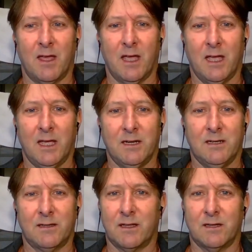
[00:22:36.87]

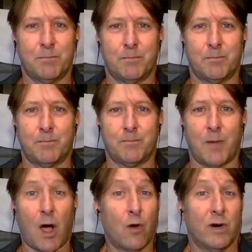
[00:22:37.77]
and the
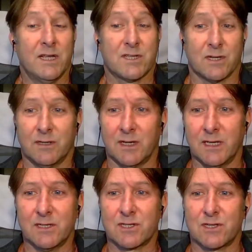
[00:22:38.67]
whole reason
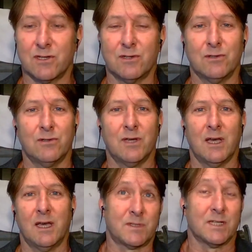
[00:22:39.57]
is to
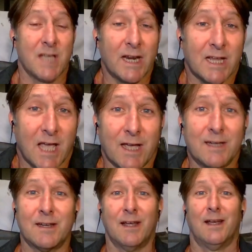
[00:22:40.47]

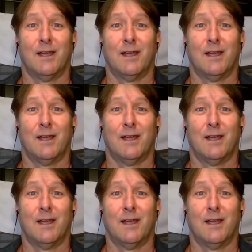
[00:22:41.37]
dedicate